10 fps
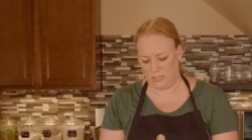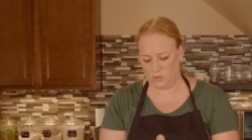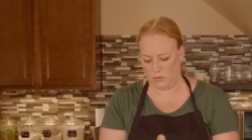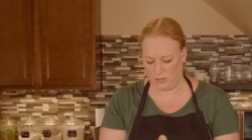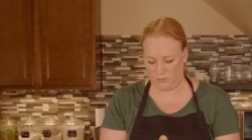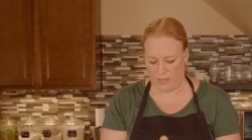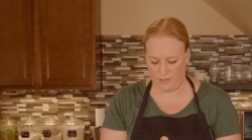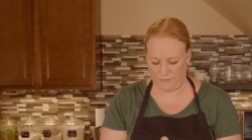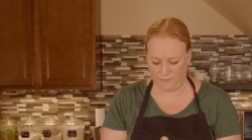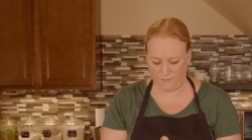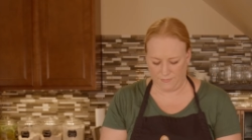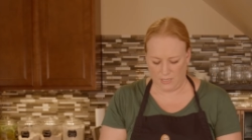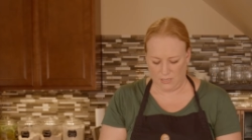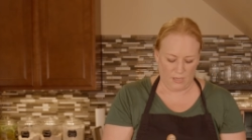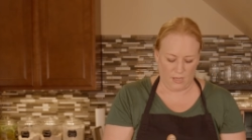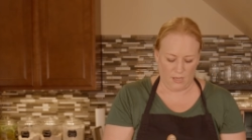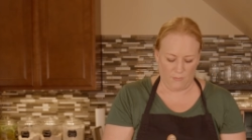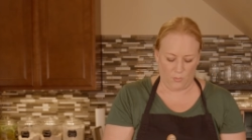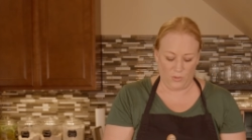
enjoying your life. Um,